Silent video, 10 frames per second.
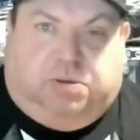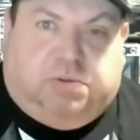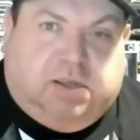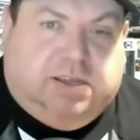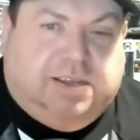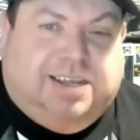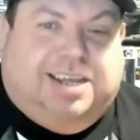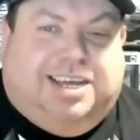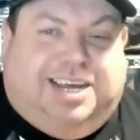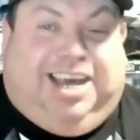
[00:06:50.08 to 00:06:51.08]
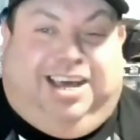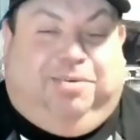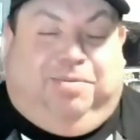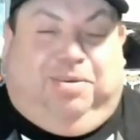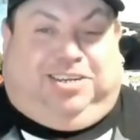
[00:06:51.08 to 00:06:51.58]
They do.
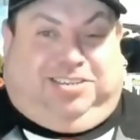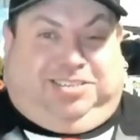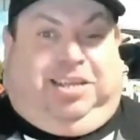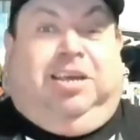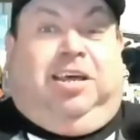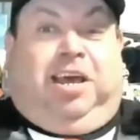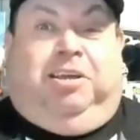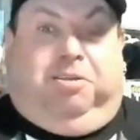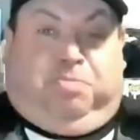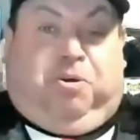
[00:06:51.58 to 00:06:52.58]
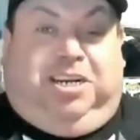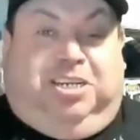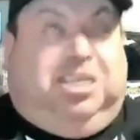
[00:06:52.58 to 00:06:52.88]
Because it's more